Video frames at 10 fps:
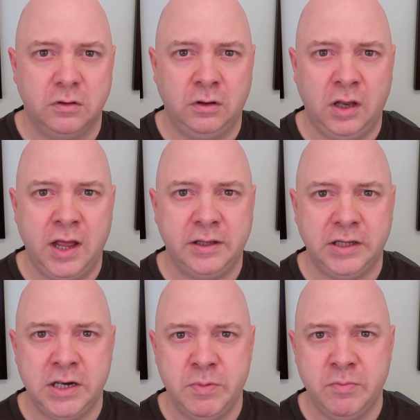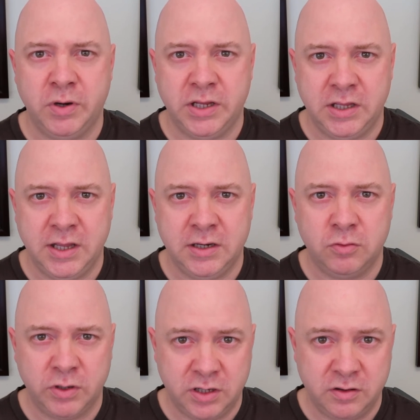likely to be bringing in
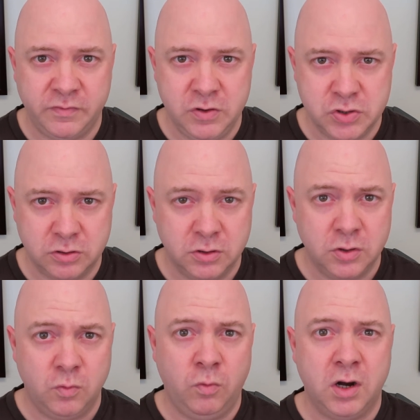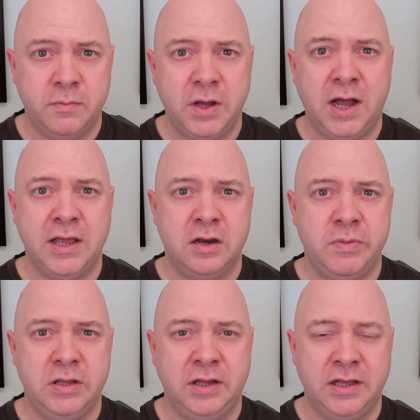going into the future? What am I going to
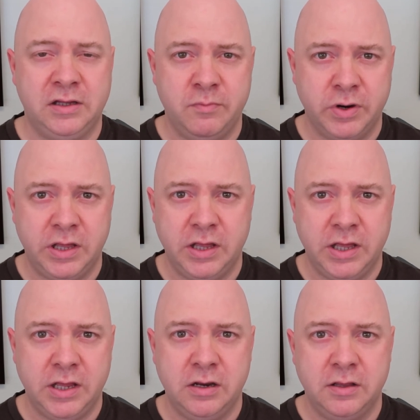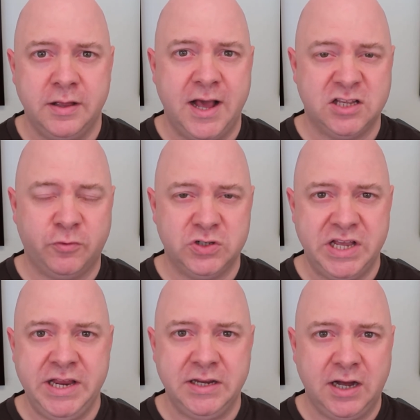be likely bringing in as far as
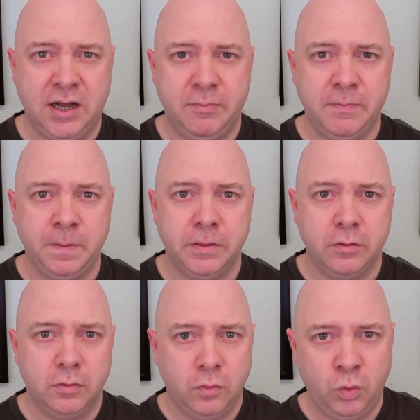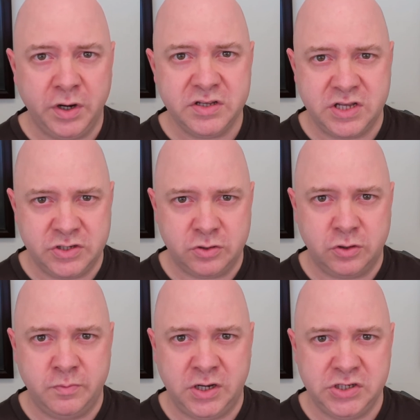income? What is his or
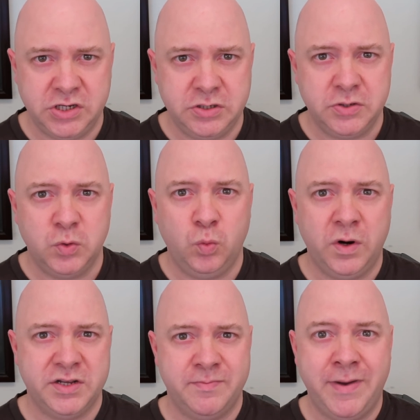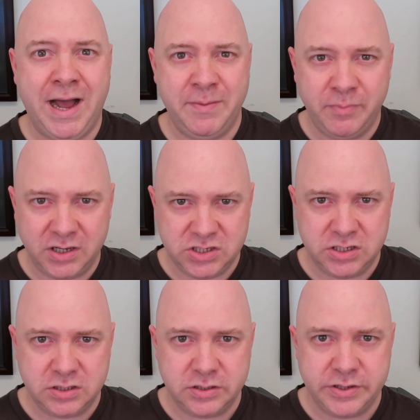her budget? What is my
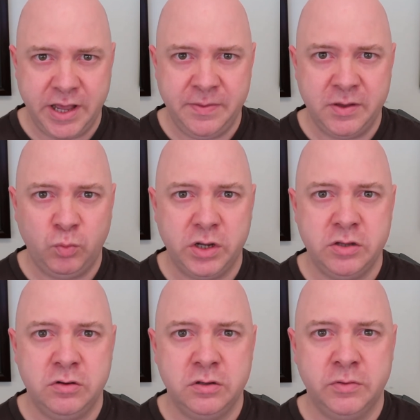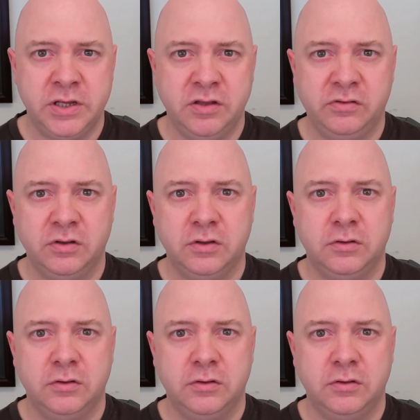budget? And then what you do is